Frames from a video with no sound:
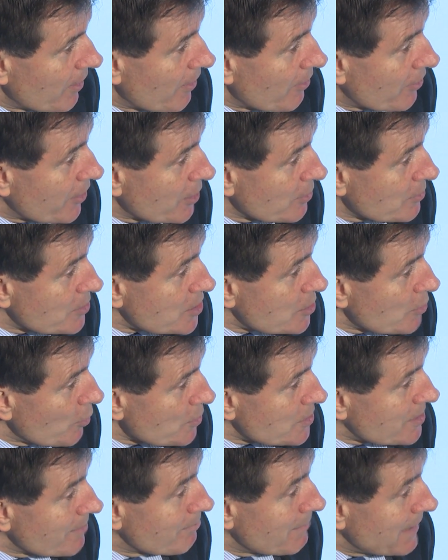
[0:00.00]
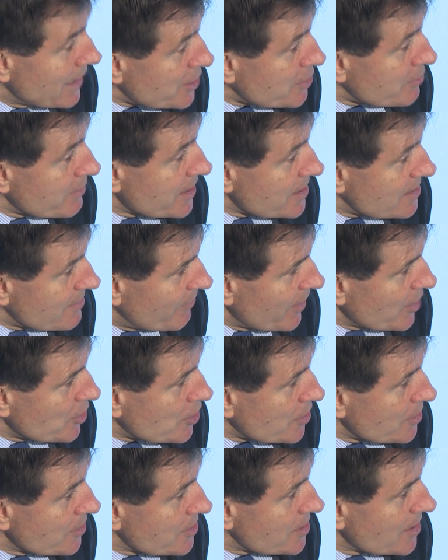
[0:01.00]
those sorts of military
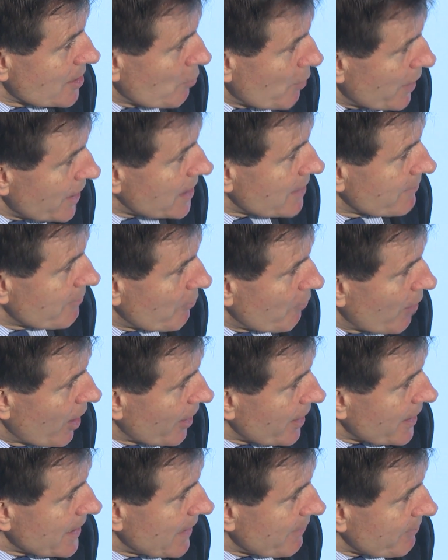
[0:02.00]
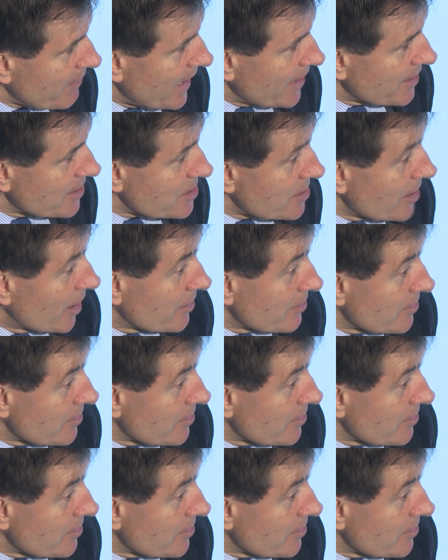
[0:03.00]
interventions in the wake of Iraq and Afghanistan,